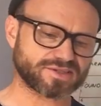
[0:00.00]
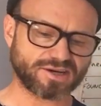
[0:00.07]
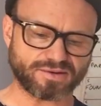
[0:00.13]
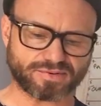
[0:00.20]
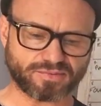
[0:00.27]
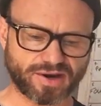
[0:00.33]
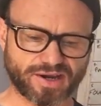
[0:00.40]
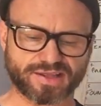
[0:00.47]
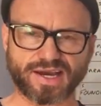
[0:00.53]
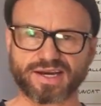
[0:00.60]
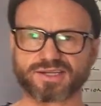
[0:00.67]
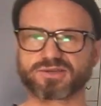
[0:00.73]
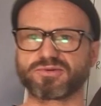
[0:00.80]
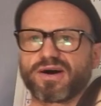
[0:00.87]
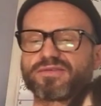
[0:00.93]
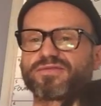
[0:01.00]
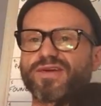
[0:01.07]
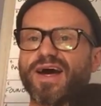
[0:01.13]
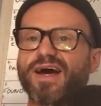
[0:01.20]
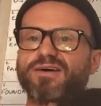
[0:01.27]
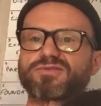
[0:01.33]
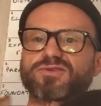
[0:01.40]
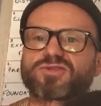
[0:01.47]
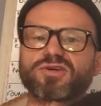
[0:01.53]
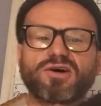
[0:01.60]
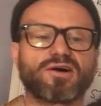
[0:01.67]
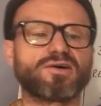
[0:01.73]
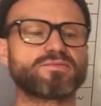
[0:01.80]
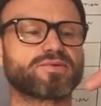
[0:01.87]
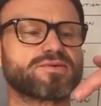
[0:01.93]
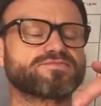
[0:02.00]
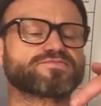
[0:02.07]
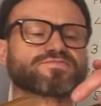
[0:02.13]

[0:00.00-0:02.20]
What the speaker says: example, where the head is quite flat on the top,